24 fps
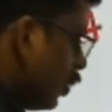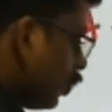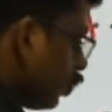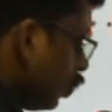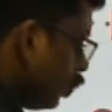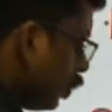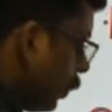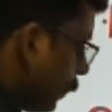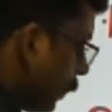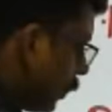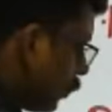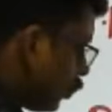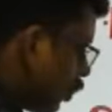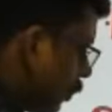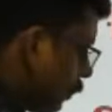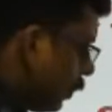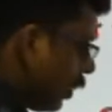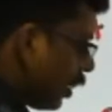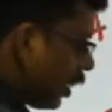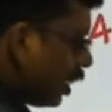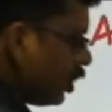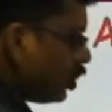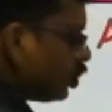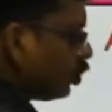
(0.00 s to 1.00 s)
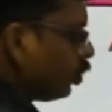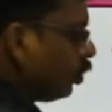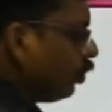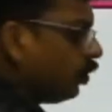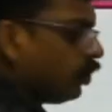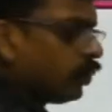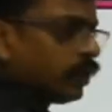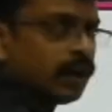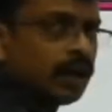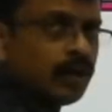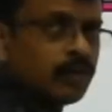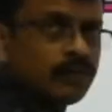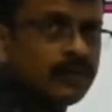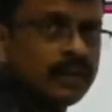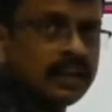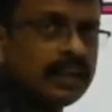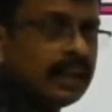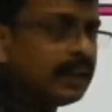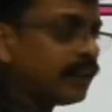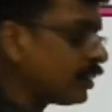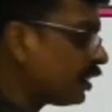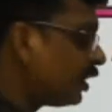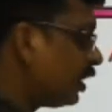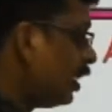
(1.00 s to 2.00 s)
So the principal ratio now we
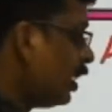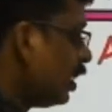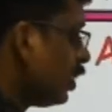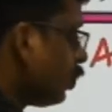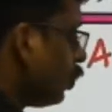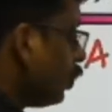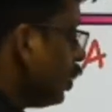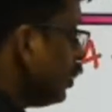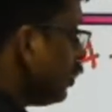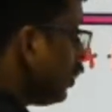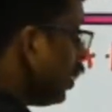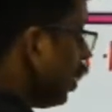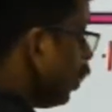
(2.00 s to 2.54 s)
get 23